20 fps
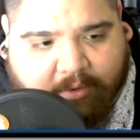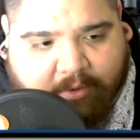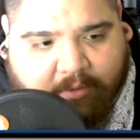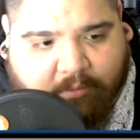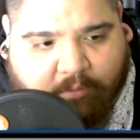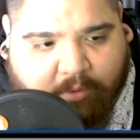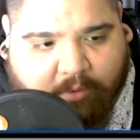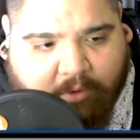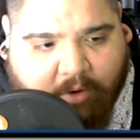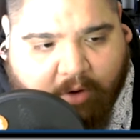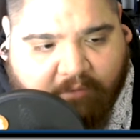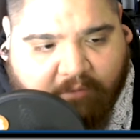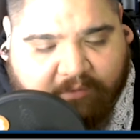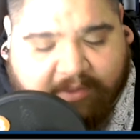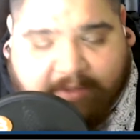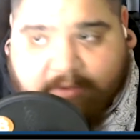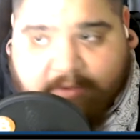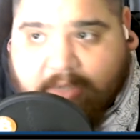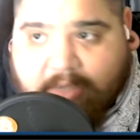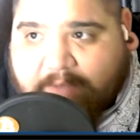We're
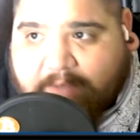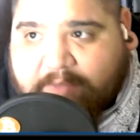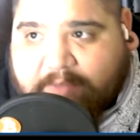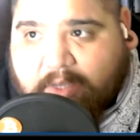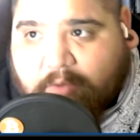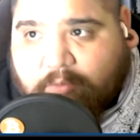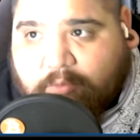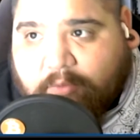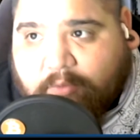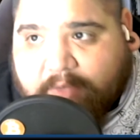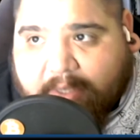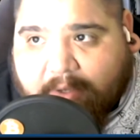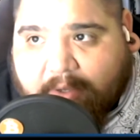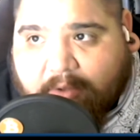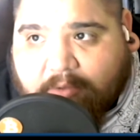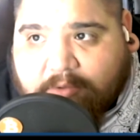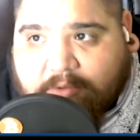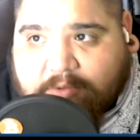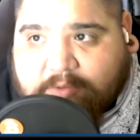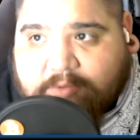hopefully have that rolled
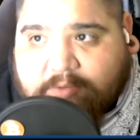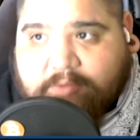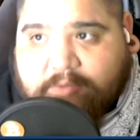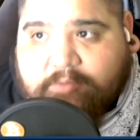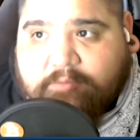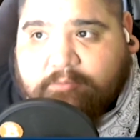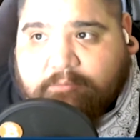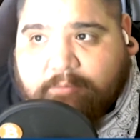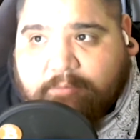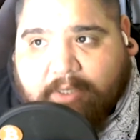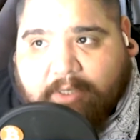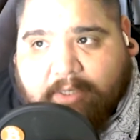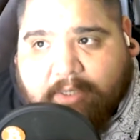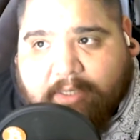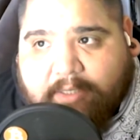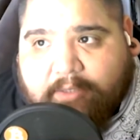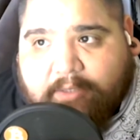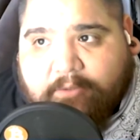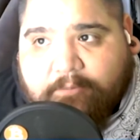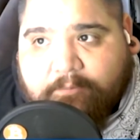out
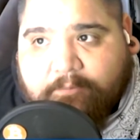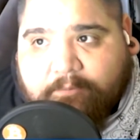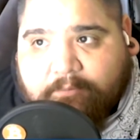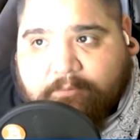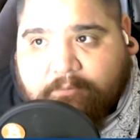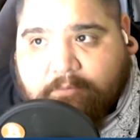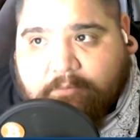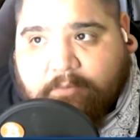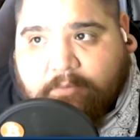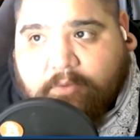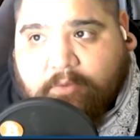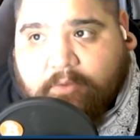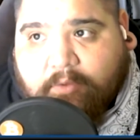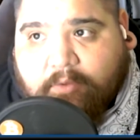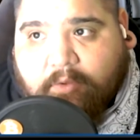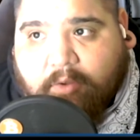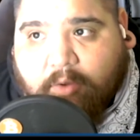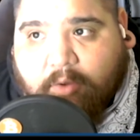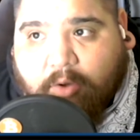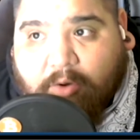by
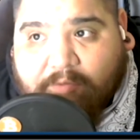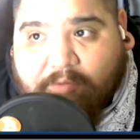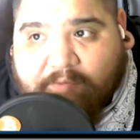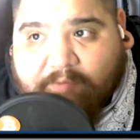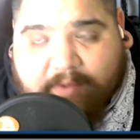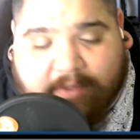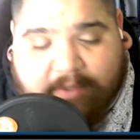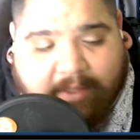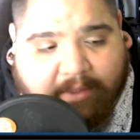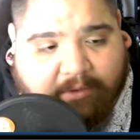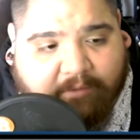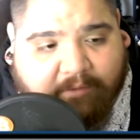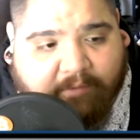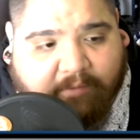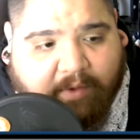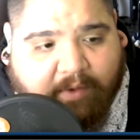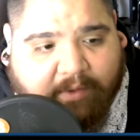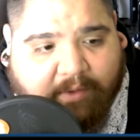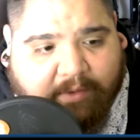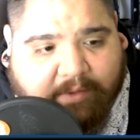hopefully the end of
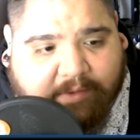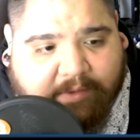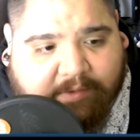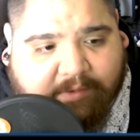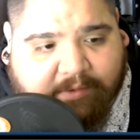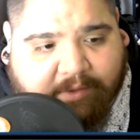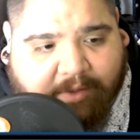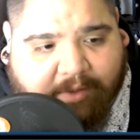August.